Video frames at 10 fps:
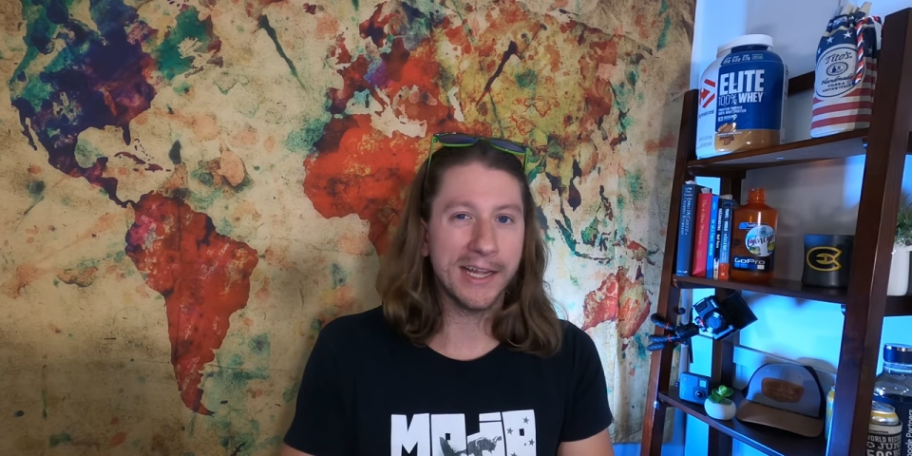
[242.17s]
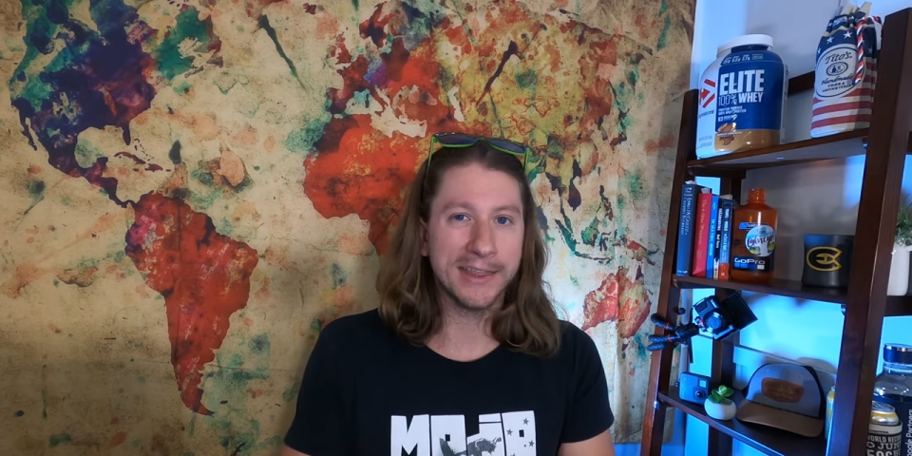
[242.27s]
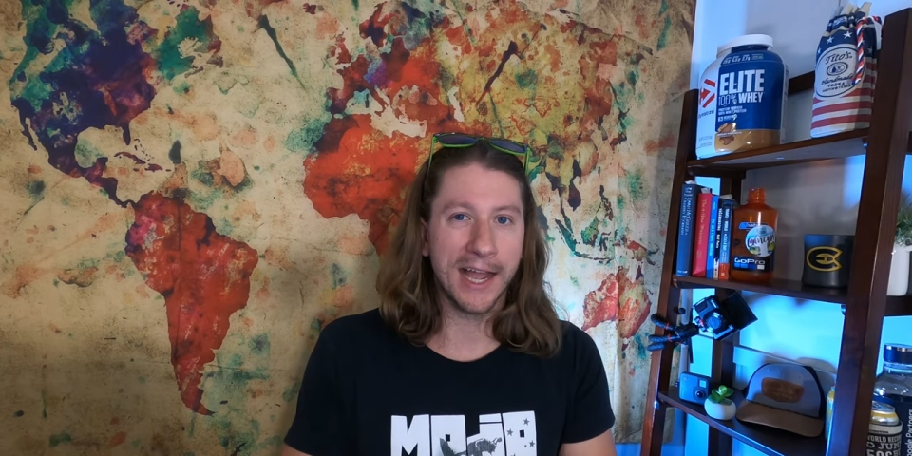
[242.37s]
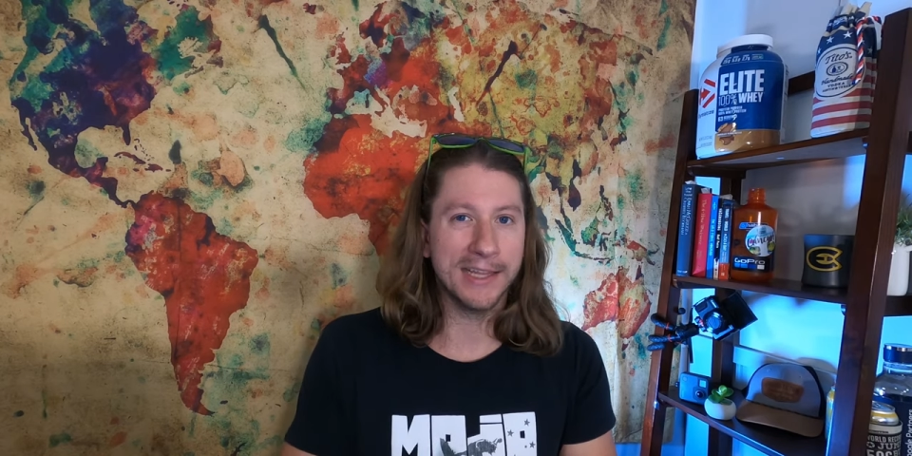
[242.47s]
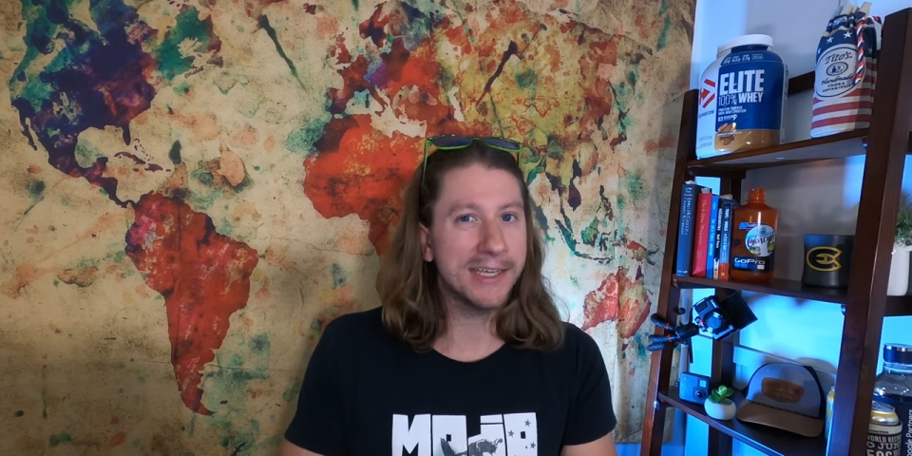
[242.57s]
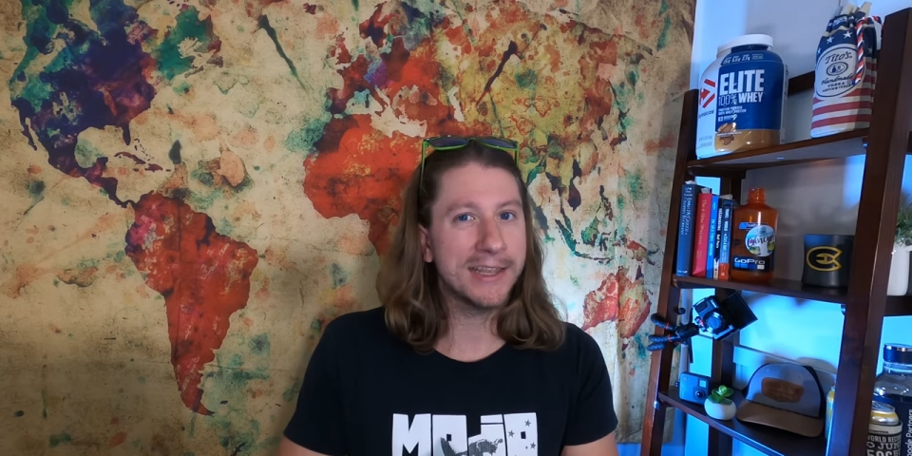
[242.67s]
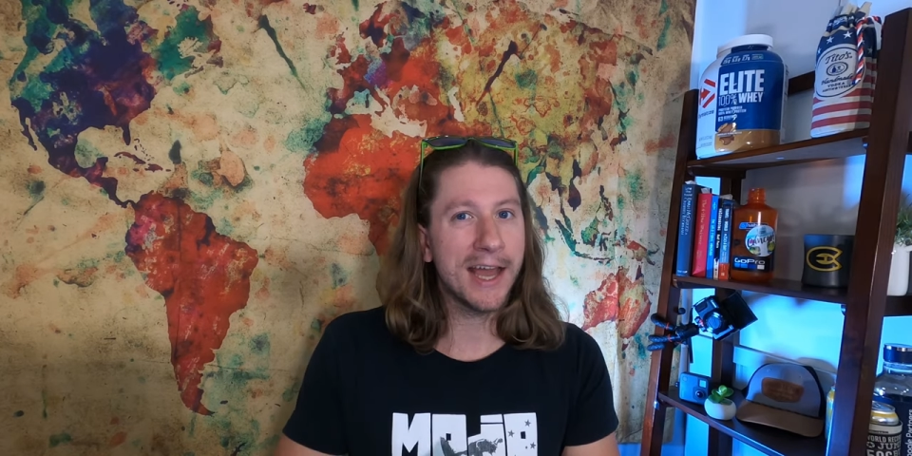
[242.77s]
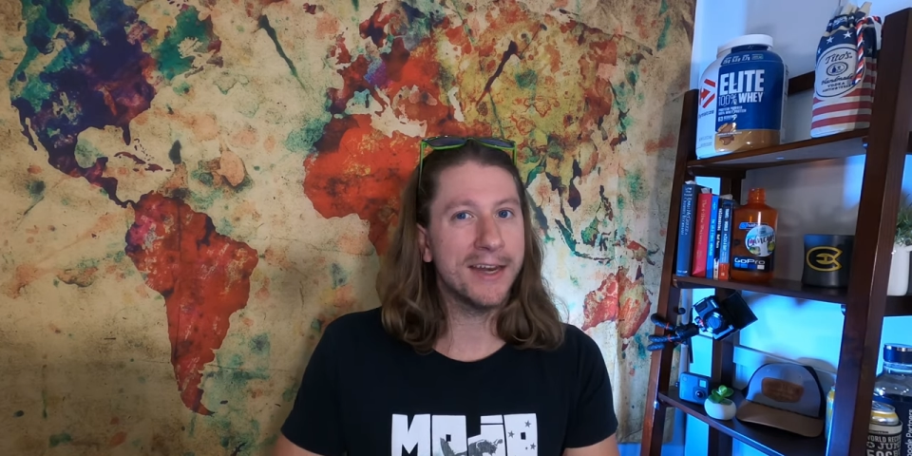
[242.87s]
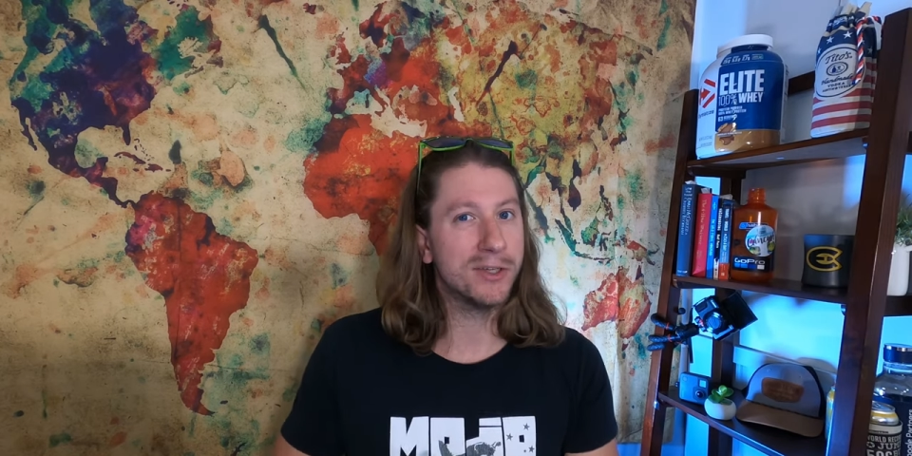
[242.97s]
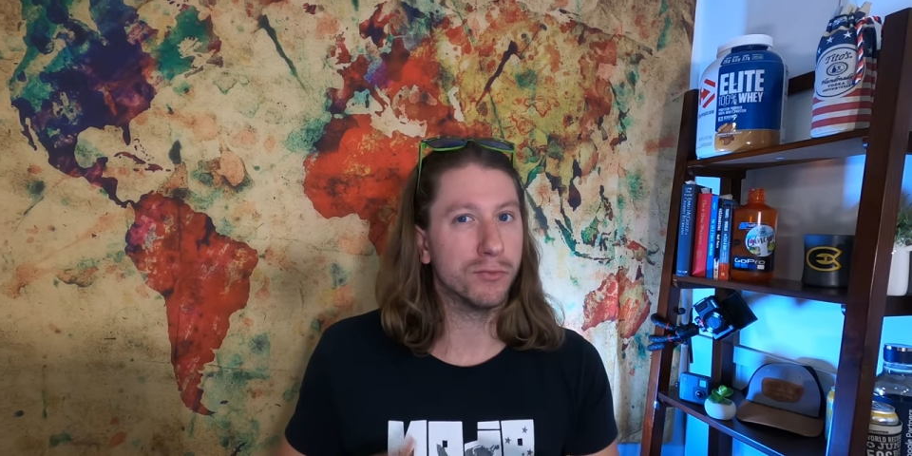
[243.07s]
online like
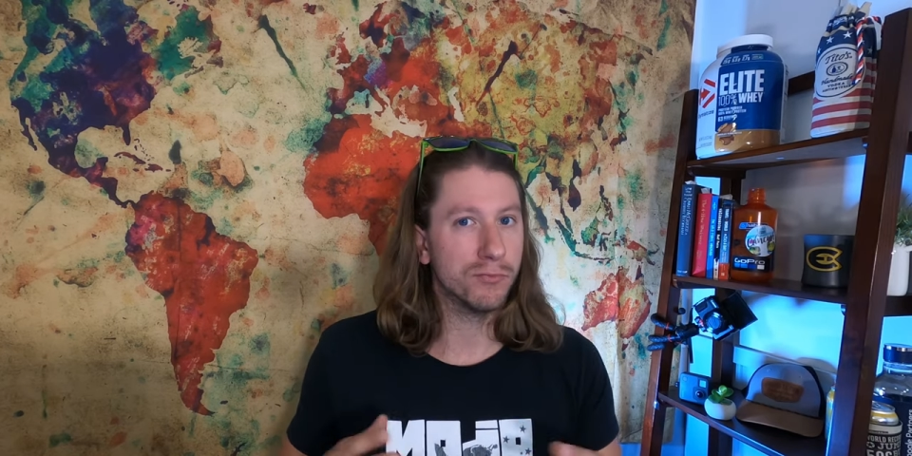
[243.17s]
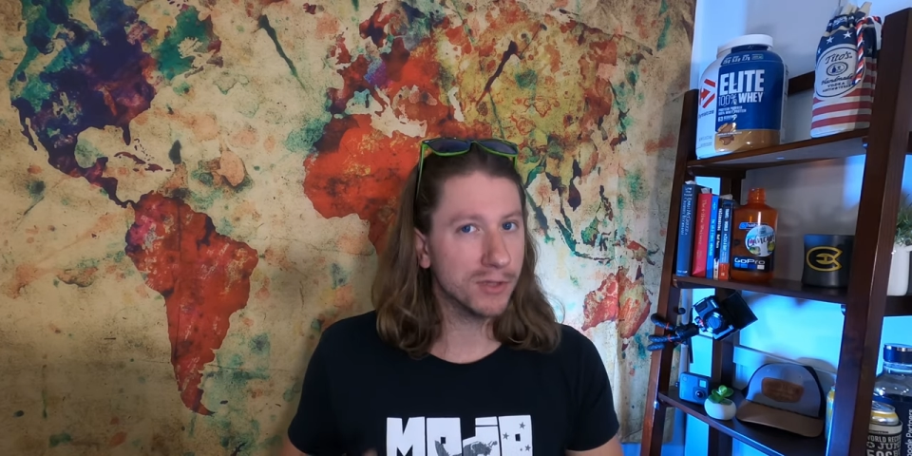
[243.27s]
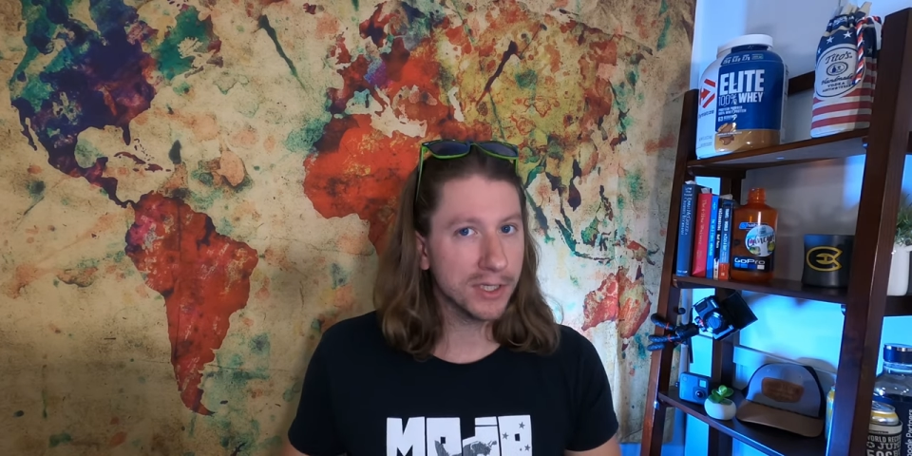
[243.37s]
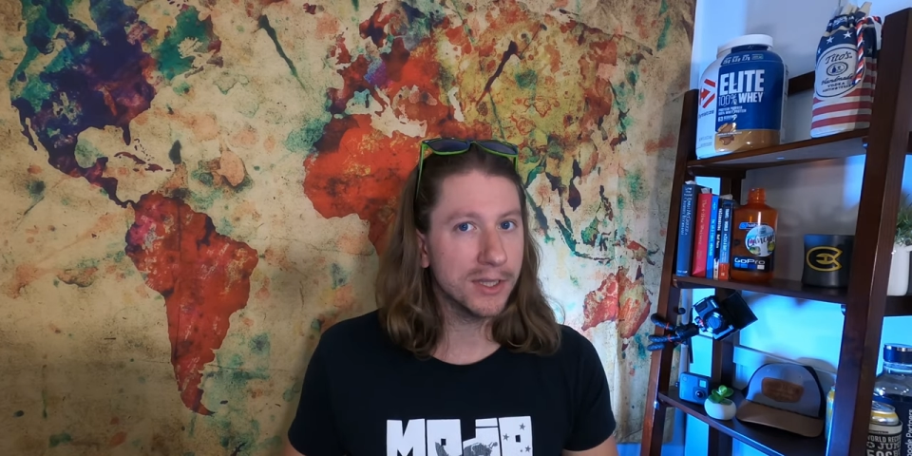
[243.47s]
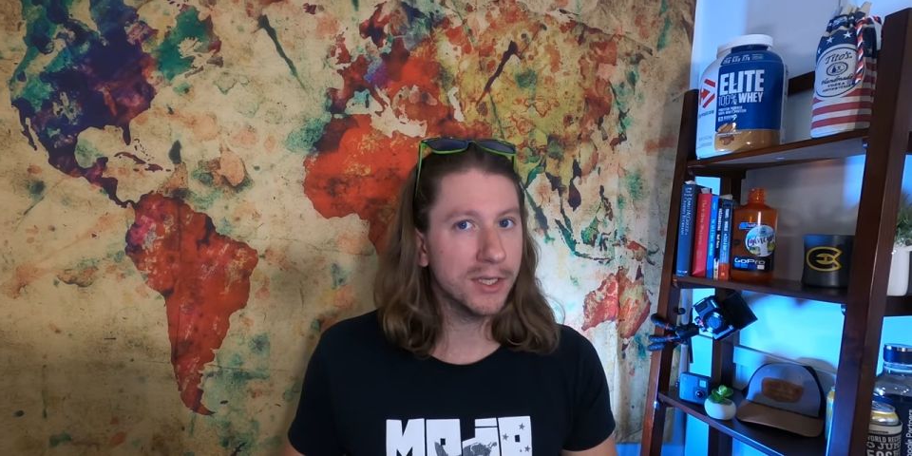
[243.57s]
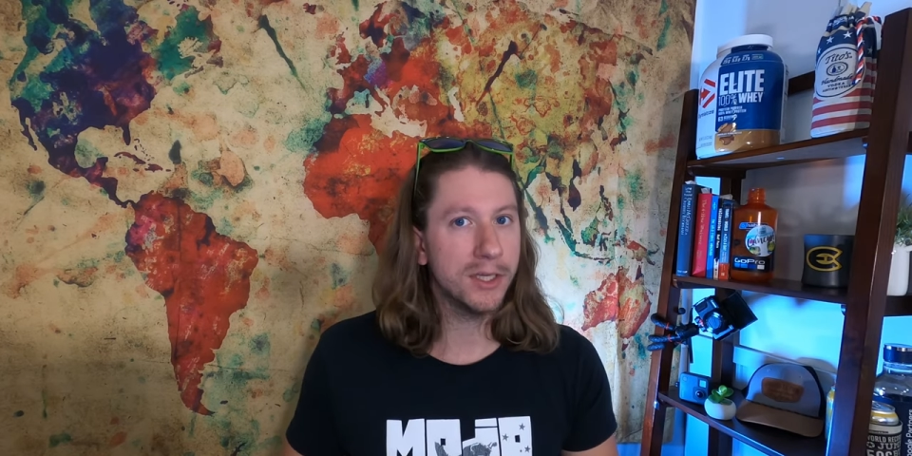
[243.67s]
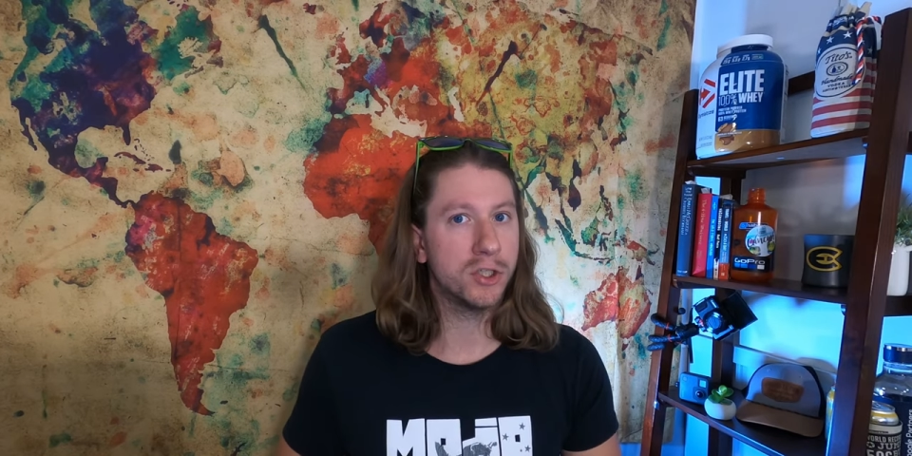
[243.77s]
that is really